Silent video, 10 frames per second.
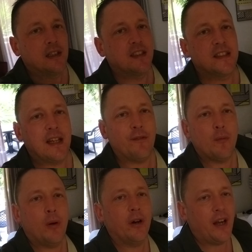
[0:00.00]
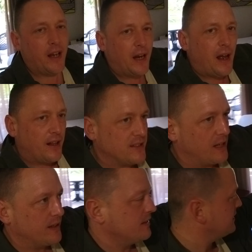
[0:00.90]
7.8 out of
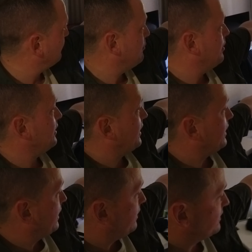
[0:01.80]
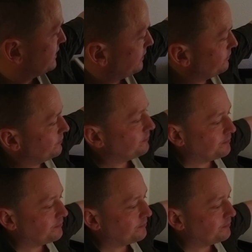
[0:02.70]
10. 7.8 out of 10.